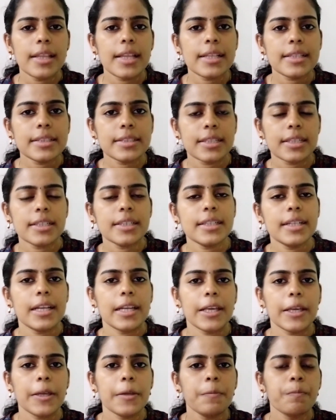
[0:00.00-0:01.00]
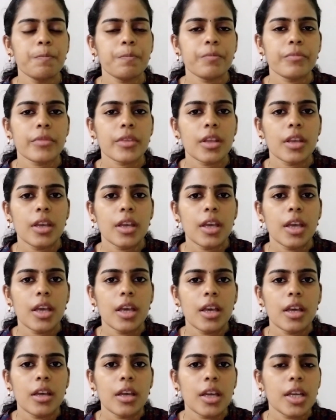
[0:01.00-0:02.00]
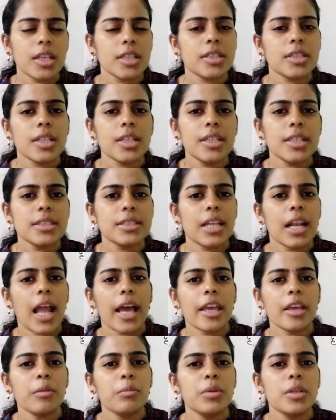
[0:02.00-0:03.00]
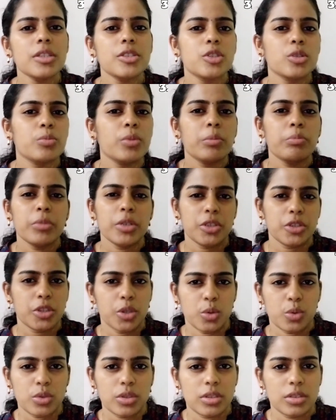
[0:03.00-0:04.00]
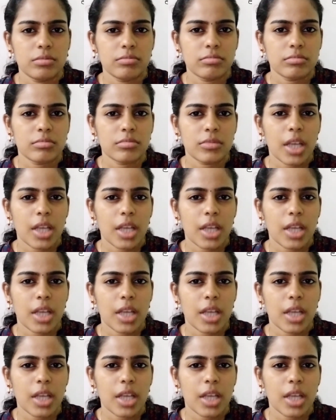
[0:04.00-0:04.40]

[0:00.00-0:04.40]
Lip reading: Then thirdly, it is liable to be misused,